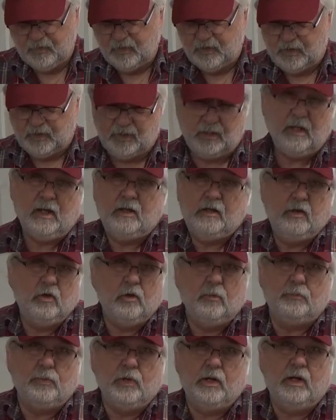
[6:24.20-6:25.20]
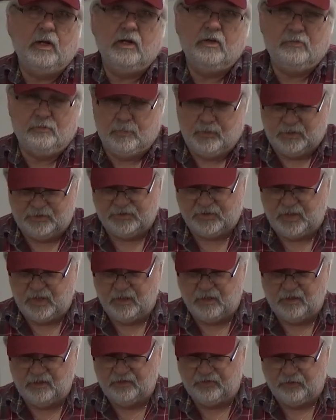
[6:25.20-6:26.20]
Again, you can put in as much
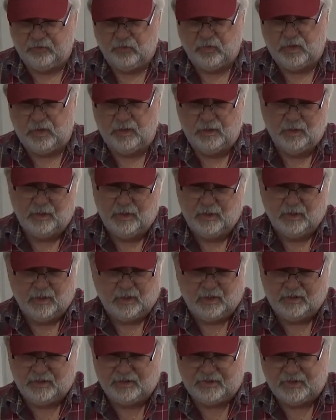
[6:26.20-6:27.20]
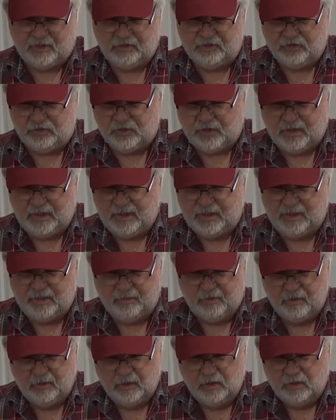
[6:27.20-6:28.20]
carrot as you want. Other things you can add,
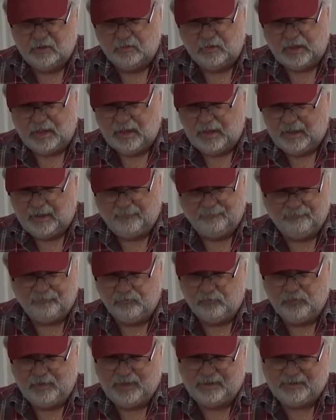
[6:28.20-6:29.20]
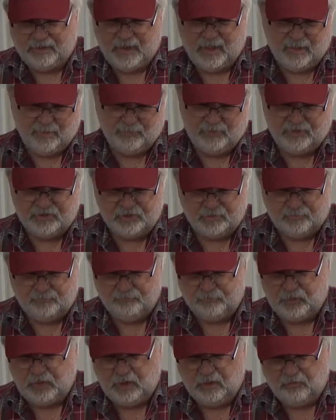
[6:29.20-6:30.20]
red cabbage,
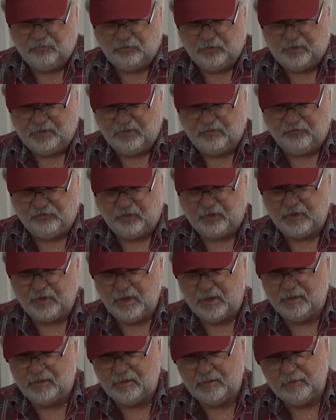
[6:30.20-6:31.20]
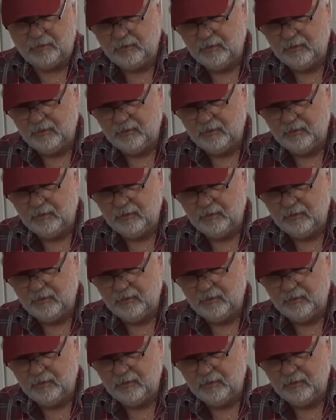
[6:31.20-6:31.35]
you know, for a different color.